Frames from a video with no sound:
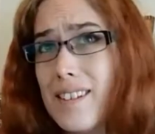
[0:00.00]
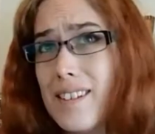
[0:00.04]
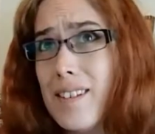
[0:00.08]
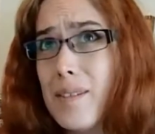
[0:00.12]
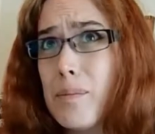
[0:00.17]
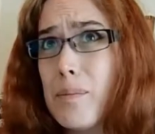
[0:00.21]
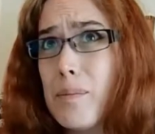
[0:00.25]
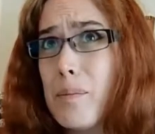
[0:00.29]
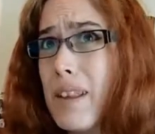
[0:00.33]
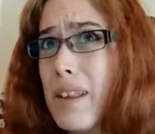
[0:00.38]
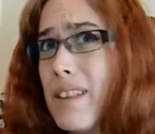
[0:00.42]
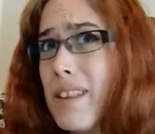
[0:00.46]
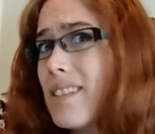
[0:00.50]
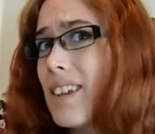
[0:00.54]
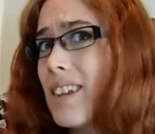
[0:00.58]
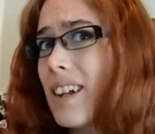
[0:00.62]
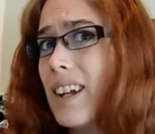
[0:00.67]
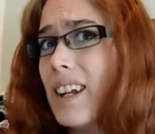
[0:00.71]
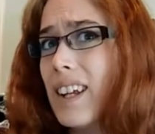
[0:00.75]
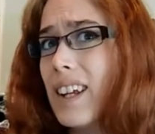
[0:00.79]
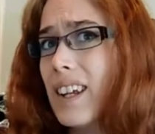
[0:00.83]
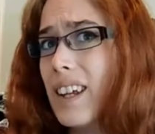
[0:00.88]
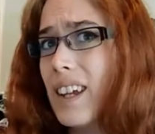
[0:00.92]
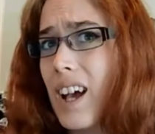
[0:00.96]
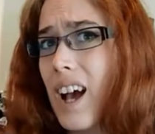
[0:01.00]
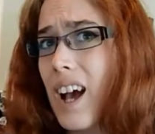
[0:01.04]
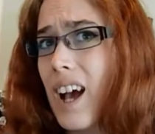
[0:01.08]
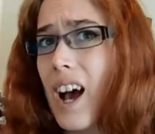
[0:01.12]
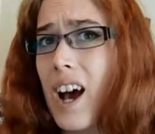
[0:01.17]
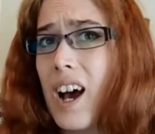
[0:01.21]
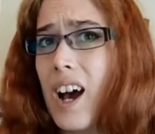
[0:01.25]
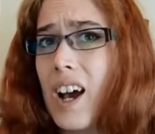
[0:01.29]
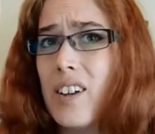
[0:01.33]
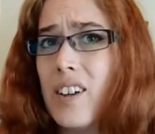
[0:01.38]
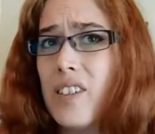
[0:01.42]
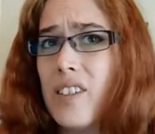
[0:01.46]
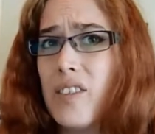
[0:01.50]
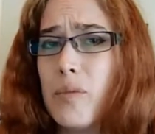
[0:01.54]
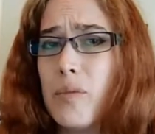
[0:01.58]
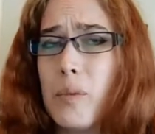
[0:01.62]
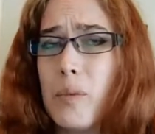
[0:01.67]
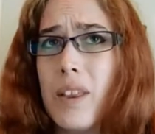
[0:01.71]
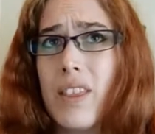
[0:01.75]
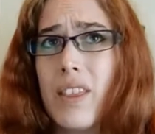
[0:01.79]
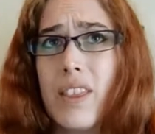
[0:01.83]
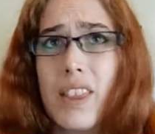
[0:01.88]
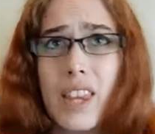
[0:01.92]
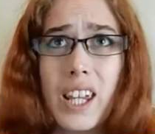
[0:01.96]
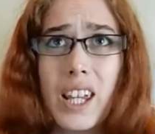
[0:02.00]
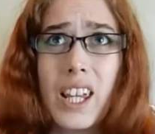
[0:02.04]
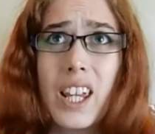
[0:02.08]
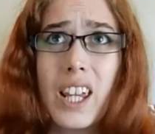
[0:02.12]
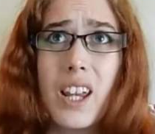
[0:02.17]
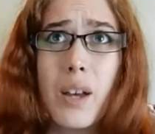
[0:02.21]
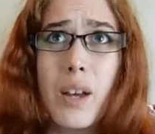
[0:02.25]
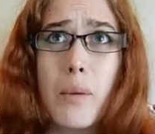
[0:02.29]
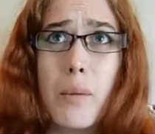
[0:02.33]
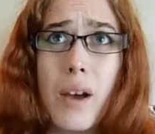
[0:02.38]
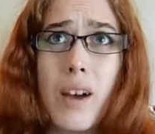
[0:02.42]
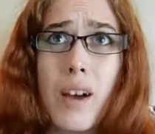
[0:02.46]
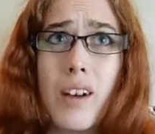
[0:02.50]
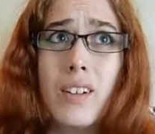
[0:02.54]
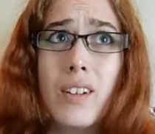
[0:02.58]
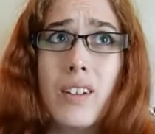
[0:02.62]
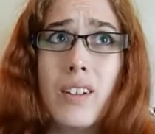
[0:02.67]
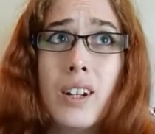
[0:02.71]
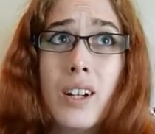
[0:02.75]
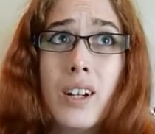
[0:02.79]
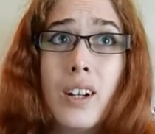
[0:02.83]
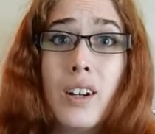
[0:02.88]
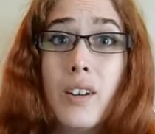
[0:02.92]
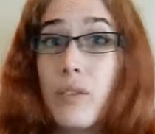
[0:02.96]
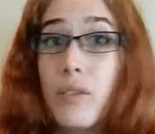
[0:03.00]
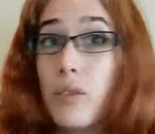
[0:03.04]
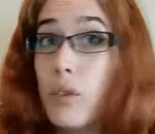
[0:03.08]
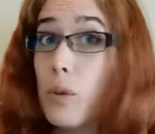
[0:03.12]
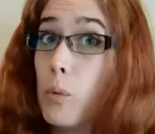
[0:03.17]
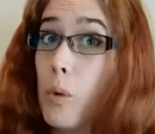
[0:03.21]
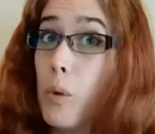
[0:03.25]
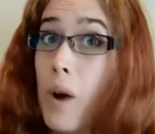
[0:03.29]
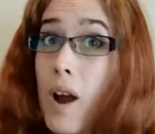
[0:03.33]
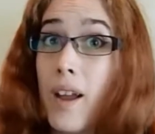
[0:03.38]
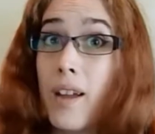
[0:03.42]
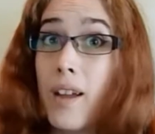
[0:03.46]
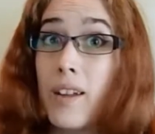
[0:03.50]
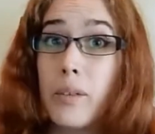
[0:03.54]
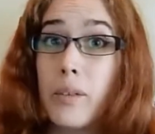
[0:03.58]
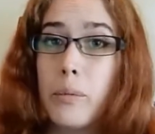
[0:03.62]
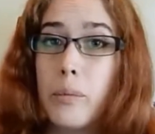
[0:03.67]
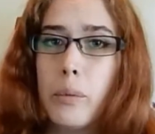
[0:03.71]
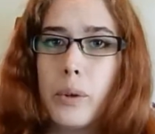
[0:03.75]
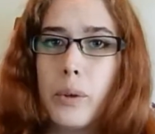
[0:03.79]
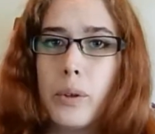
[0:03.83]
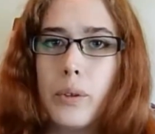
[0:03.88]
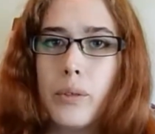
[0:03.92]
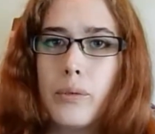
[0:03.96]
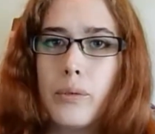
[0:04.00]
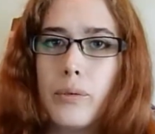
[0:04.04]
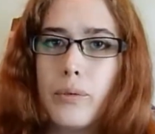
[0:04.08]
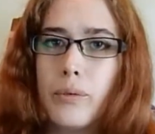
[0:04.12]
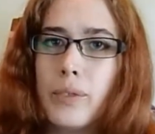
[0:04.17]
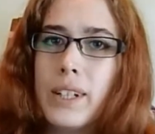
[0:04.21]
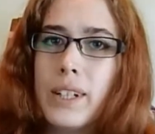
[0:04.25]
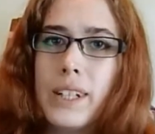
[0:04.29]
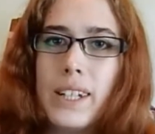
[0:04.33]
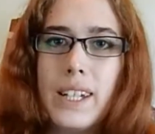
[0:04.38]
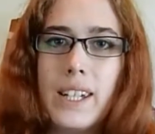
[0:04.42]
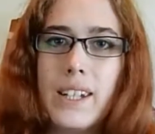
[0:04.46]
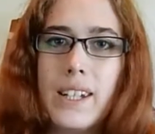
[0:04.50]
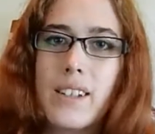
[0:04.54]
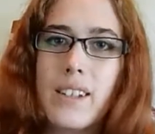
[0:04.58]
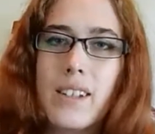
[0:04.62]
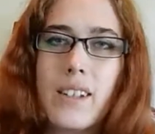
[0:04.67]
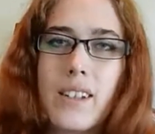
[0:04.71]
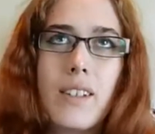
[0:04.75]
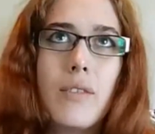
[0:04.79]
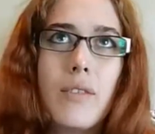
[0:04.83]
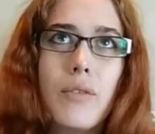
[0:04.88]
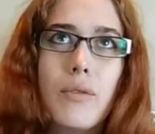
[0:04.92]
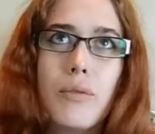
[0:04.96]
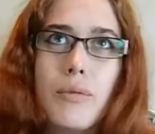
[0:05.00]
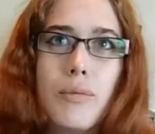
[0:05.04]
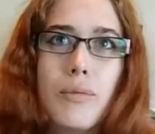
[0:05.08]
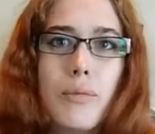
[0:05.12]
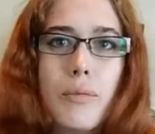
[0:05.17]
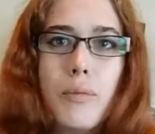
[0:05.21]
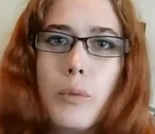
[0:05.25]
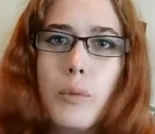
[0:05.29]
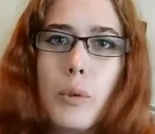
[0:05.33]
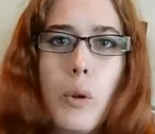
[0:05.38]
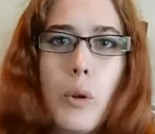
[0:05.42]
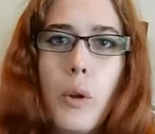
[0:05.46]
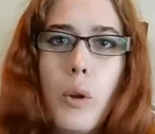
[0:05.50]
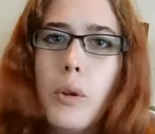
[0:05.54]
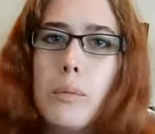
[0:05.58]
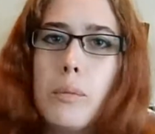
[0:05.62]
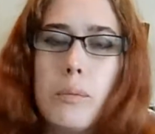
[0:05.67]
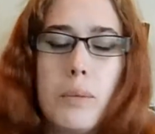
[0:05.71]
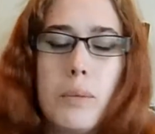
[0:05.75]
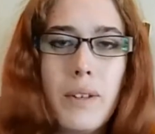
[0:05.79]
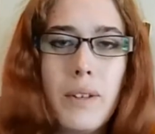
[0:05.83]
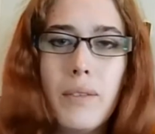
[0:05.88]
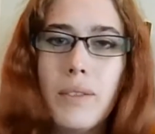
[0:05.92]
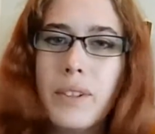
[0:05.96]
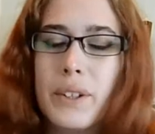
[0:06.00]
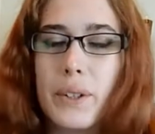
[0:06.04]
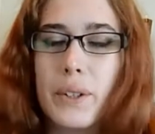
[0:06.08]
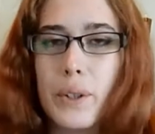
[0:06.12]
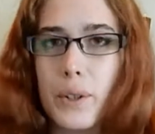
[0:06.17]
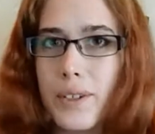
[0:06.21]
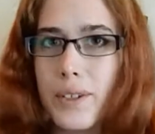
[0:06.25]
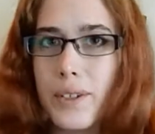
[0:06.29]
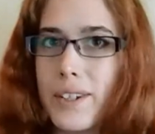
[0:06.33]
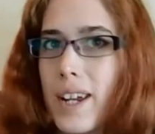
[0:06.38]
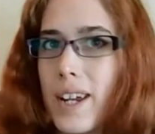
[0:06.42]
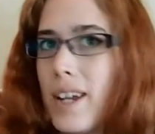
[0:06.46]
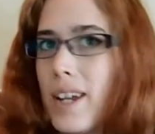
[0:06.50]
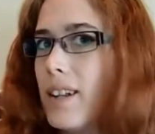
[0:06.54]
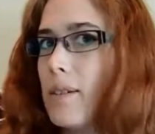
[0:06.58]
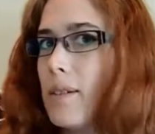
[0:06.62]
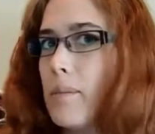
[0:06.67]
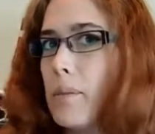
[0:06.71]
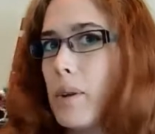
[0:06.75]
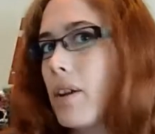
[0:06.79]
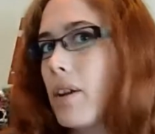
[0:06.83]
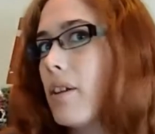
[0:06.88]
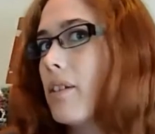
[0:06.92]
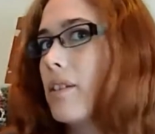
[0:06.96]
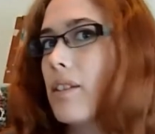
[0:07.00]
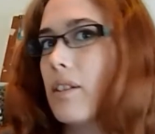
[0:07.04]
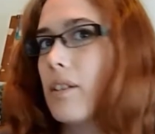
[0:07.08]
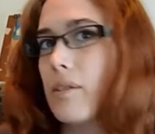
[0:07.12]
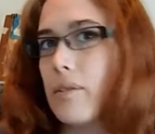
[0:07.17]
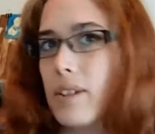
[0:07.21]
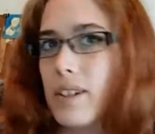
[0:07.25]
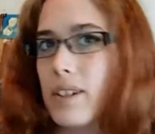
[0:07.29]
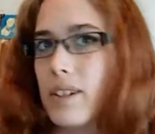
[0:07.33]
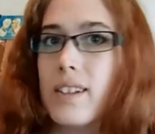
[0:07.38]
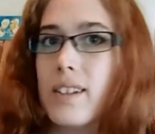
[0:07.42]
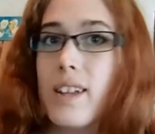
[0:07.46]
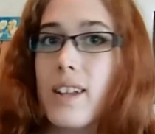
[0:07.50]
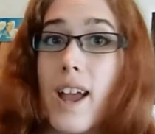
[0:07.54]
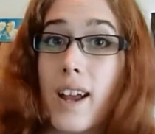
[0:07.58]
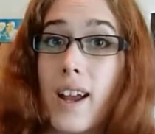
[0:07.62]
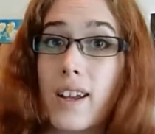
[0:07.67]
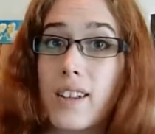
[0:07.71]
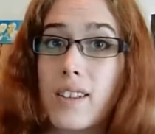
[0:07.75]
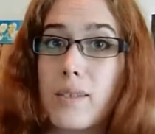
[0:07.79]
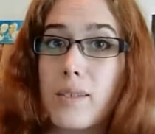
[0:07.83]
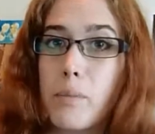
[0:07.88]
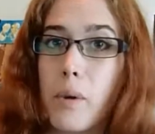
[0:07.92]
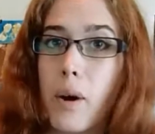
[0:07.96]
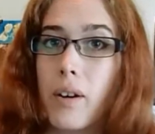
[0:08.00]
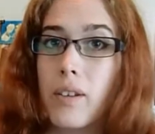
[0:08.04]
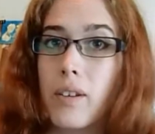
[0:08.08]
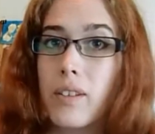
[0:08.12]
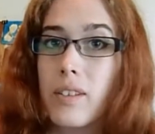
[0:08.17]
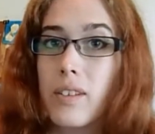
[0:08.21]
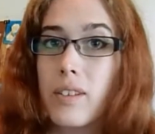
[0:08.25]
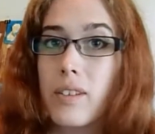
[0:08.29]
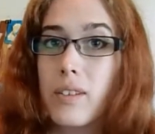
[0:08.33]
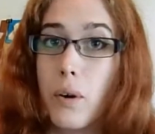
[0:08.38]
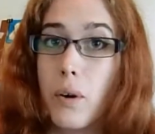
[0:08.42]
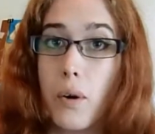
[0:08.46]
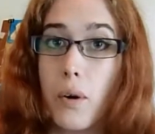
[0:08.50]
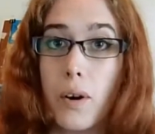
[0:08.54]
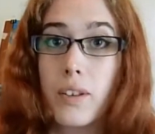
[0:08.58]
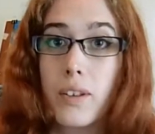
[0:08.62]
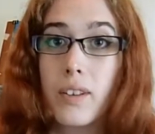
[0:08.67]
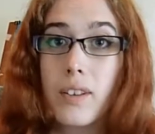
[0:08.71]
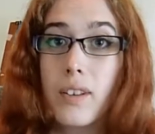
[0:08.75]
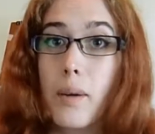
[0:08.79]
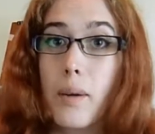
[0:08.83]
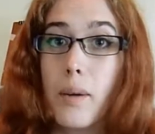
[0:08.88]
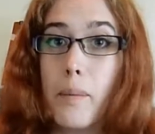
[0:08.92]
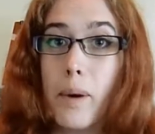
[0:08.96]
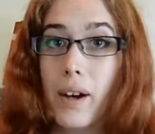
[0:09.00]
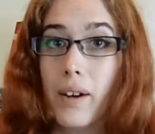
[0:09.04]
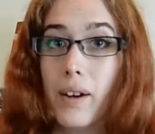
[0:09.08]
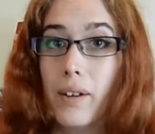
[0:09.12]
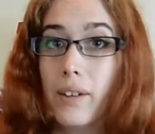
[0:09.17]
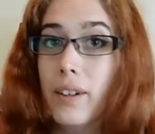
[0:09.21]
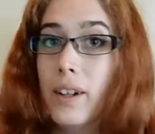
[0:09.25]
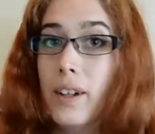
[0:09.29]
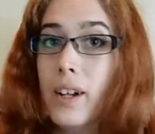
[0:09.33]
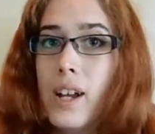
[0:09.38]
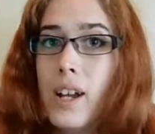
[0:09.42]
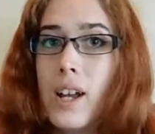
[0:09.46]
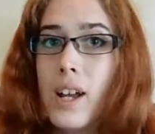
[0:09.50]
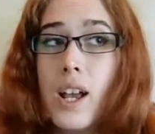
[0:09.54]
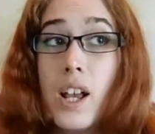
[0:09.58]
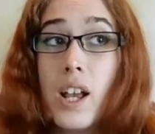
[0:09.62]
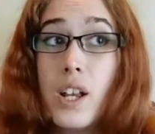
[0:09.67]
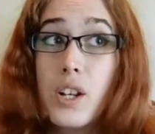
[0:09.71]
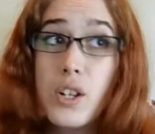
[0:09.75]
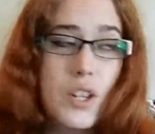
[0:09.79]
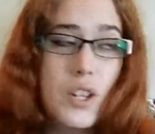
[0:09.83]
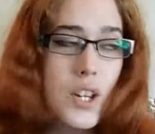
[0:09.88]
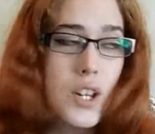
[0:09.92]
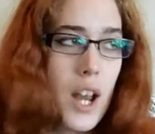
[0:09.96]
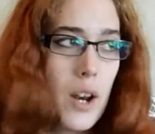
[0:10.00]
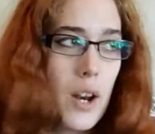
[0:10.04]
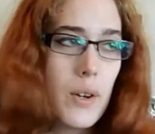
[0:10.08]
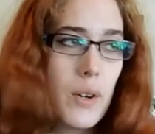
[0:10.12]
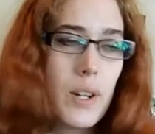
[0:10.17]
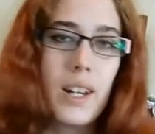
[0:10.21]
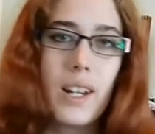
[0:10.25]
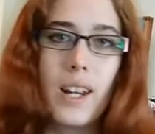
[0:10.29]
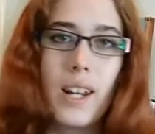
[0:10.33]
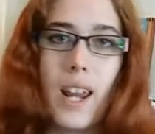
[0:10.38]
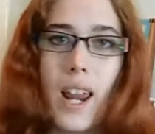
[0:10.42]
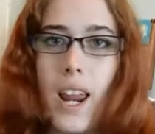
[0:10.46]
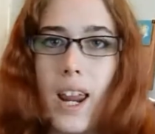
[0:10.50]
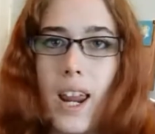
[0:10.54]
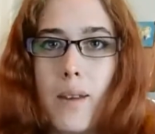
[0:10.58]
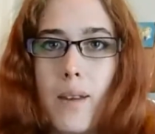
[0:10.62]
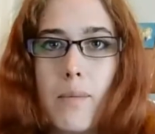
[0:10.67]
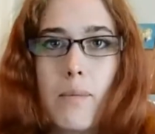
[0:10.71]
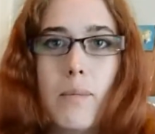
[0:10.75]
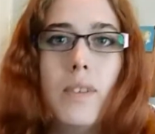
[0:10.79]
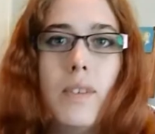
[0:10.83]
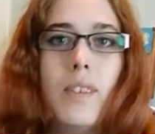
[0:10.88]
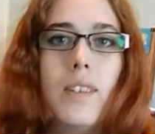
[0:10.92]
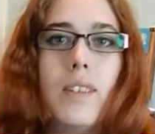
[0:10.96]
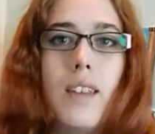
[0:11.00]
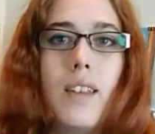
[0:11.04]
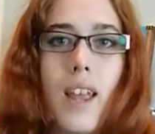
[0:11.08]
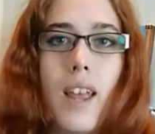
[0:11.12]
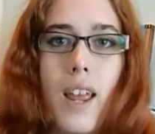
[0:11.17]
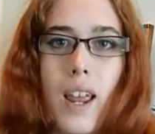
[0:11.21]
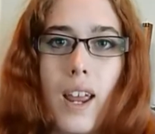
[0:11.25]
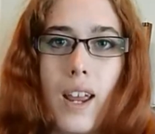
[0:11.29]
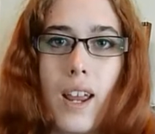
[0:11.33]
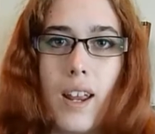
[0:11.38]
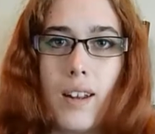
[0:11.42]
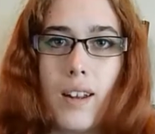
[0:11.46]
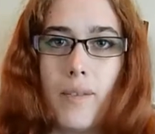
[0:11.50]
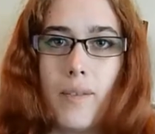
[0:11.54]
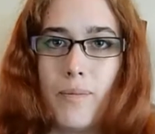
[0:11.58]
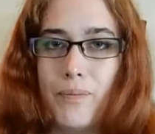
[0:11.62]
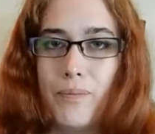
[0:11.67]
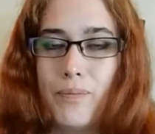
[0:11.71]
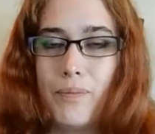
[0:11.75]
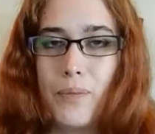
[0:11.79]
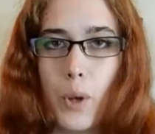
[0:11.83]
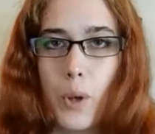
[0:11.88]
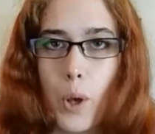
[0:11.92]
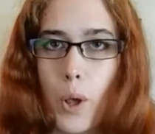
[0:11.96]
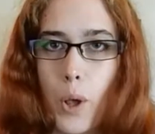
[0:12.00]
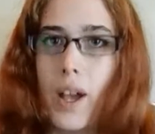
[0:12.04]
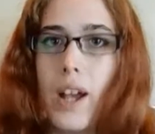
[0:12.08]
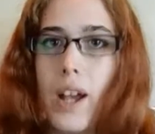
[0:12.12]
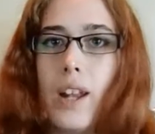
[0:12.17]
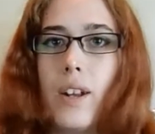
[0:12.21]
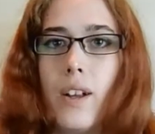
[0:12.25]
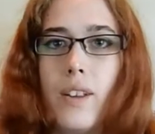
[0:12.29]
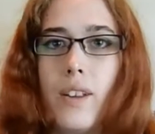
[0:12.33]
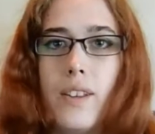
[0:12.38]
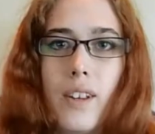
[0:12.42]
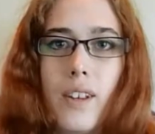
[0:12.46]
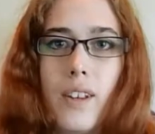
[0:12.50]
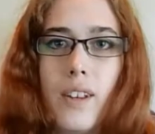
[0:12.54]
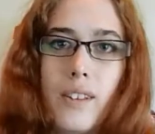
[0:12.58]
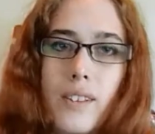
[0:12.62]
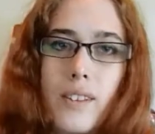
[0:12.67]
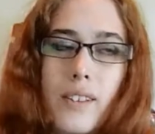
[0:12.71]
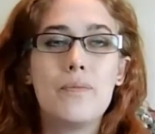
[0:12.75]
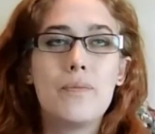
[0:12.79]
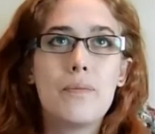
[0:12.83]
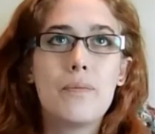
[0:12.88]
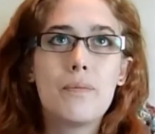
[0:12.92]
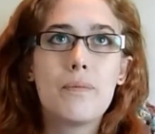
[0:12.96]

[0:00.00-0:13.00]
has been something I've been thinking about for a while, but really it's all been regurgitated because of the recent Xbox talks about sharing games and all that nonsense.